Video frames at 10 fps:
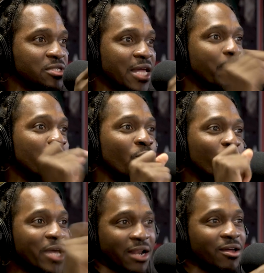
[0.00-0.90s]
it's like, boom,
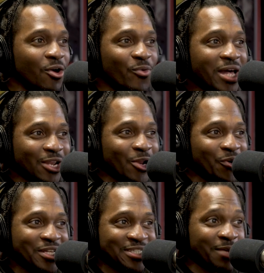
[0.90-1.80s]
we gotta
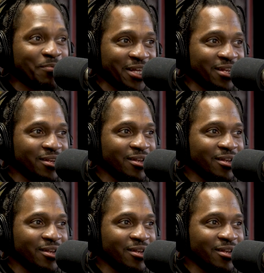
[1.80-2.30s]
learn this template, mm-hmm.